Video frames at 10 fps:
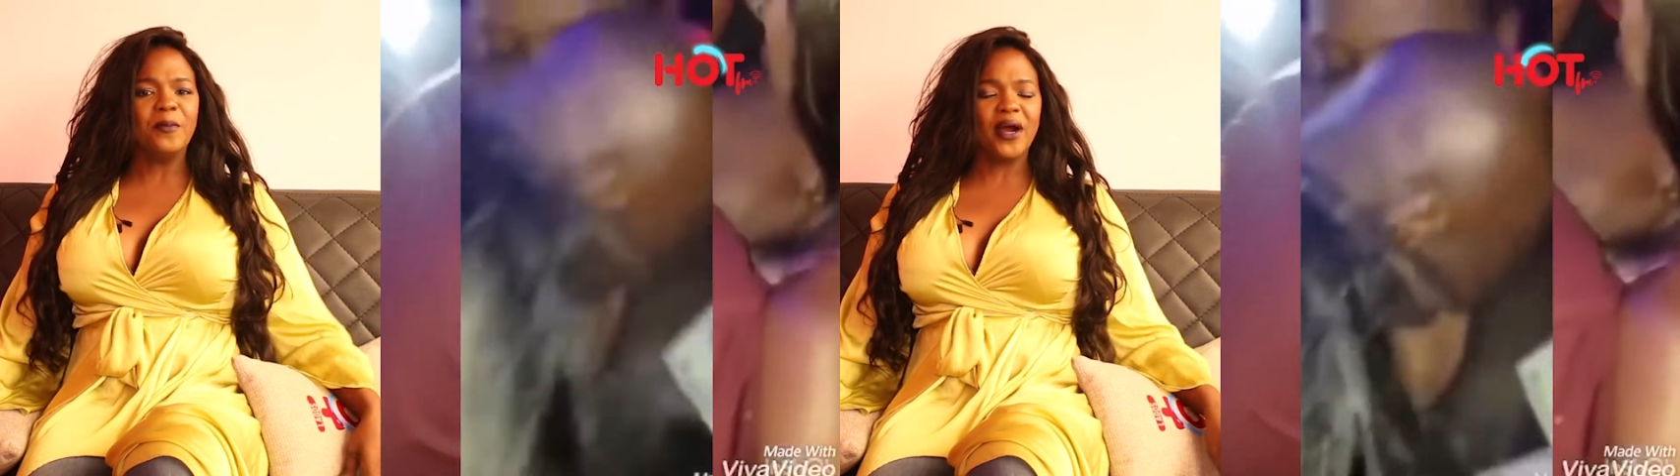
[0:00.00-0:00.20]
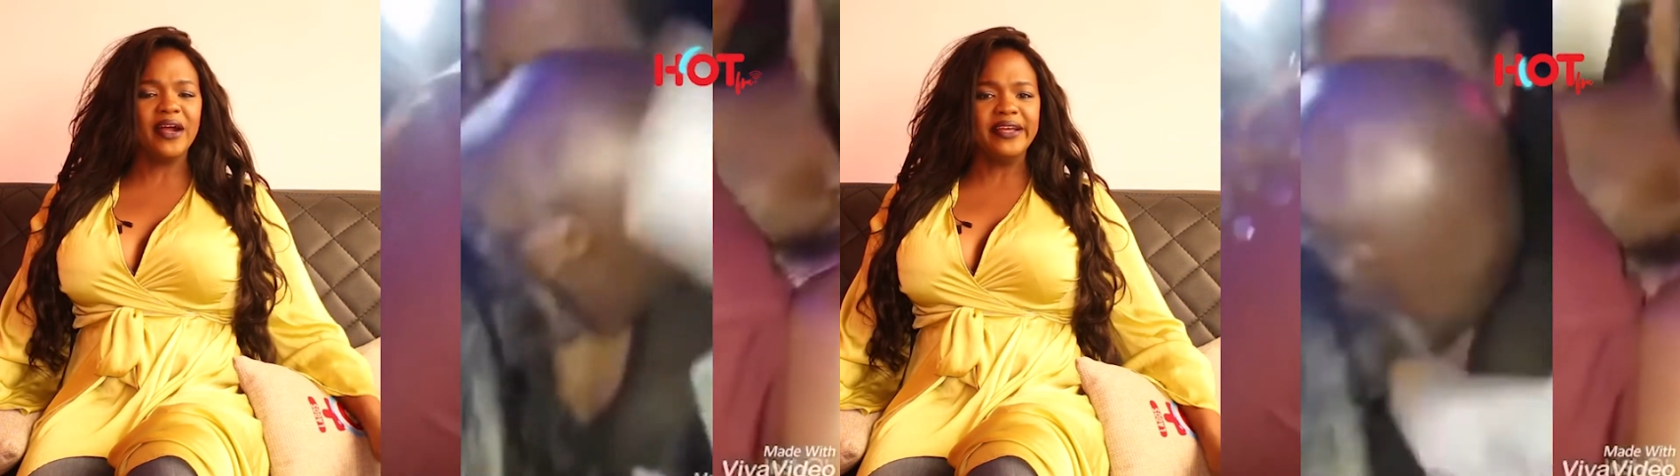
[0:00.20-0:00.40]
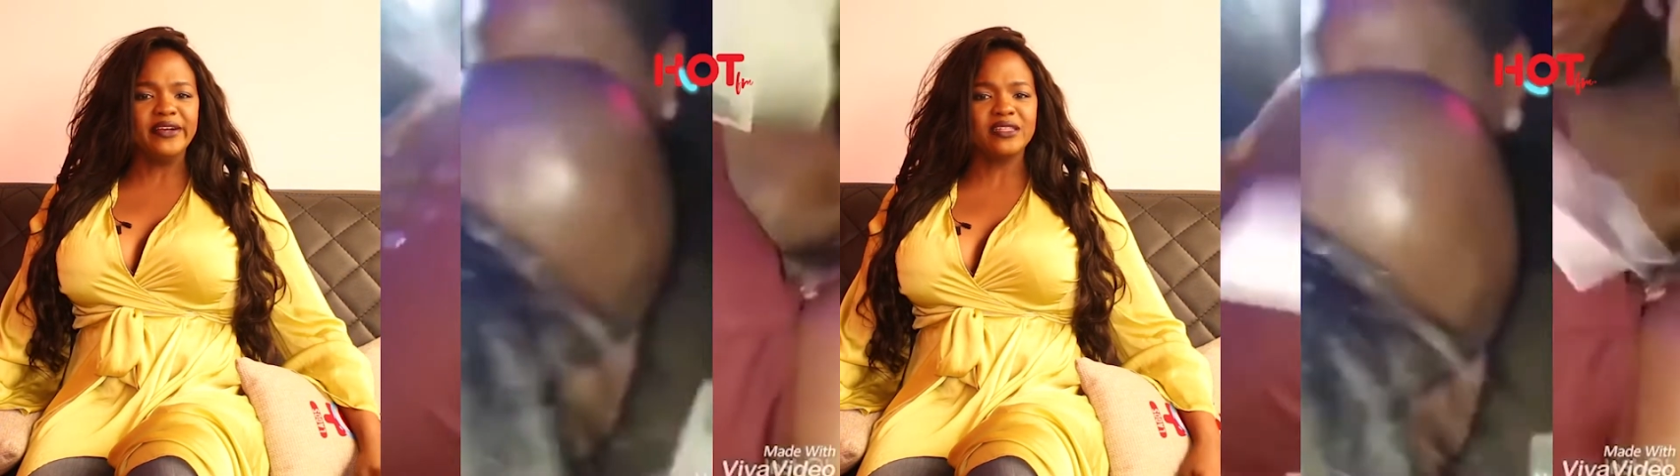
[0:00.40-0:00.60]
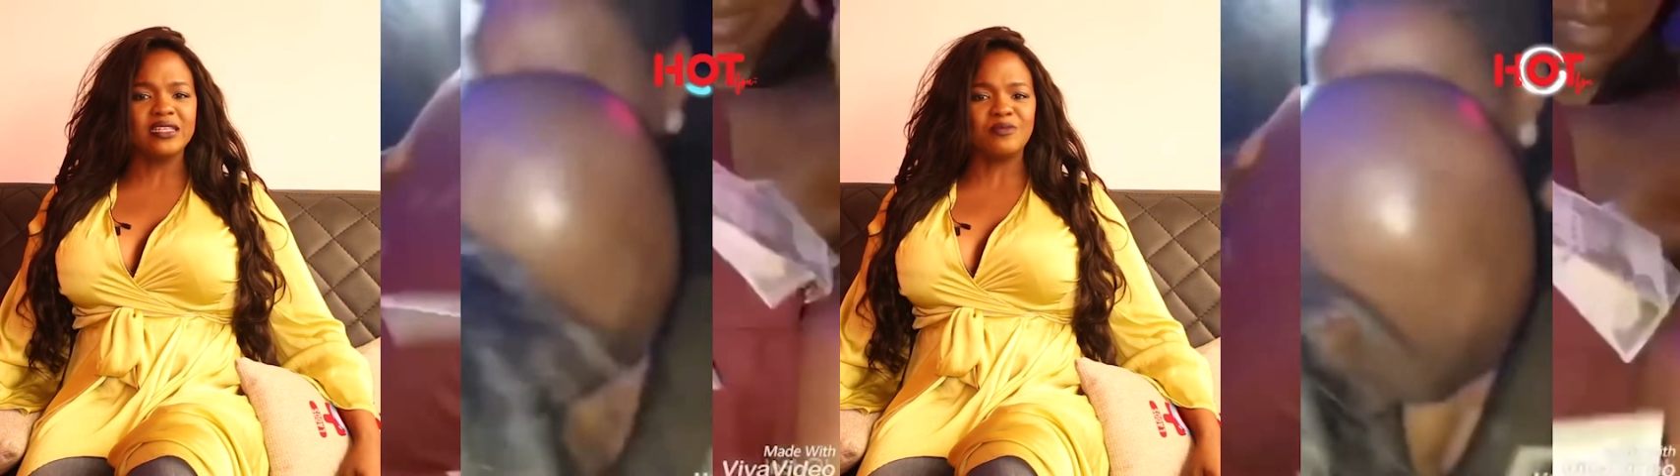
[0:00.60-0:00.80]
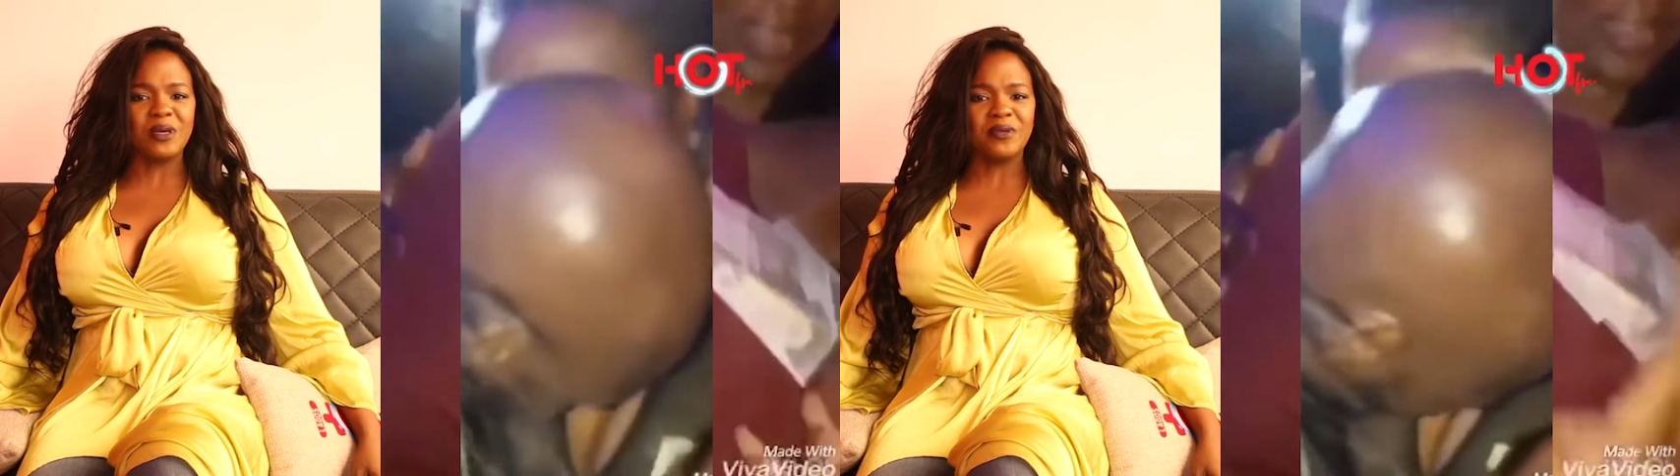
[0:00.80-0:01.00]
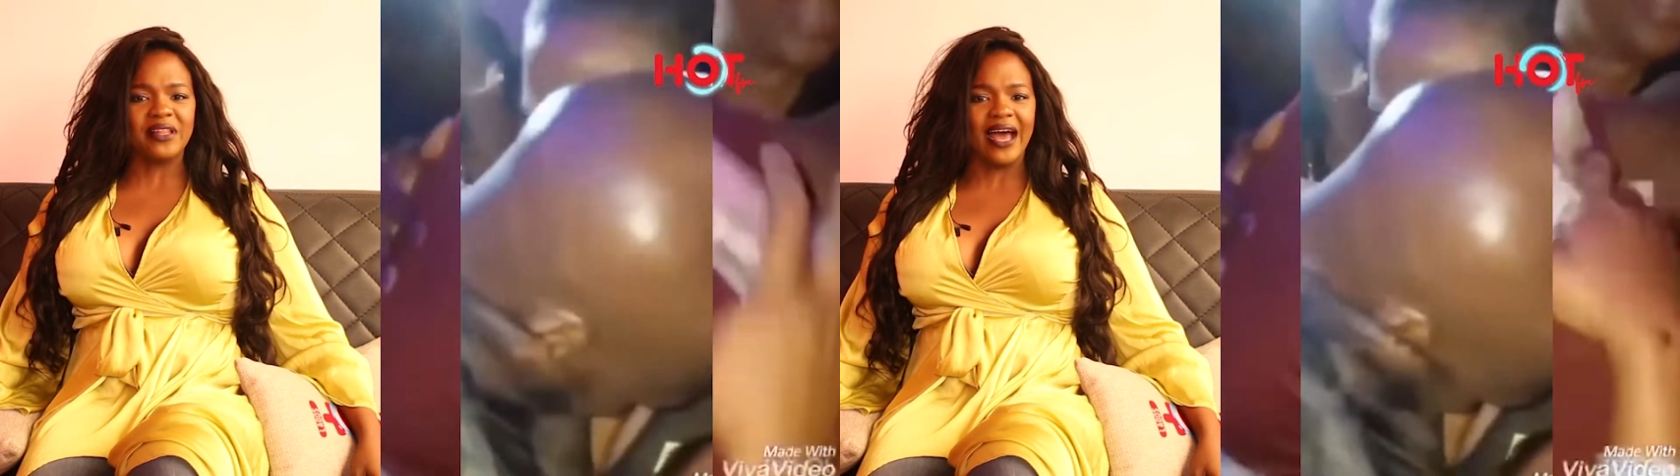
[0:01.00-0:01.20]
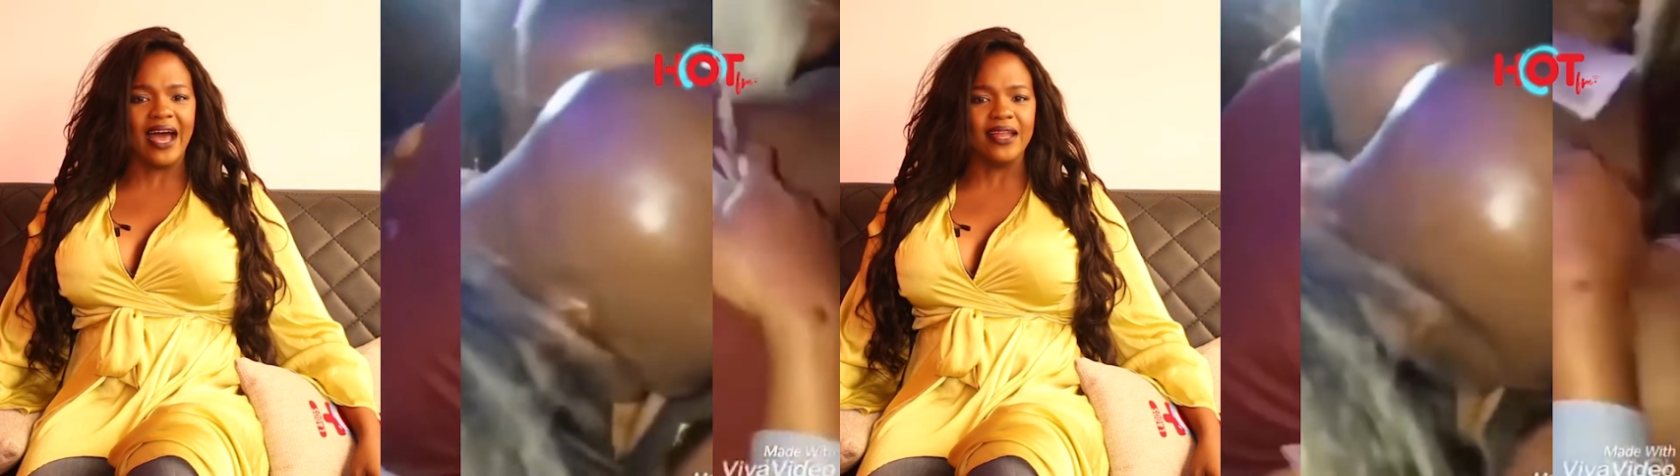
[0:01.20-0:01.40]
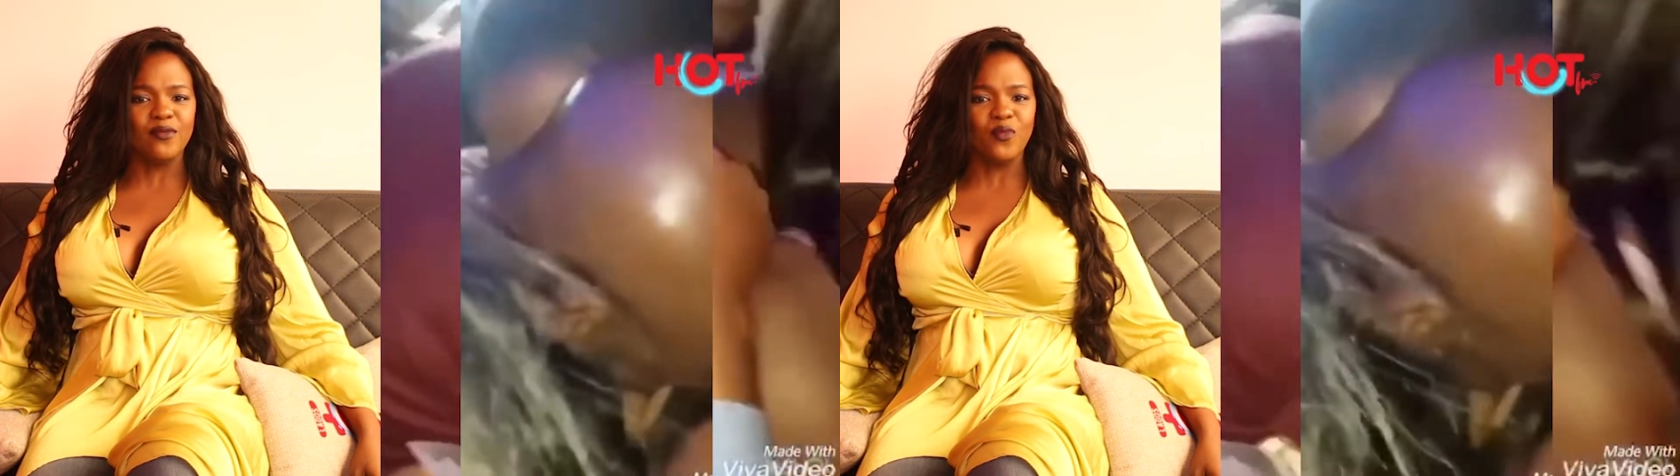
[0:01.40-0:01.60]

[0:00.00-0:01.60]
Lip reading: of party are these people at?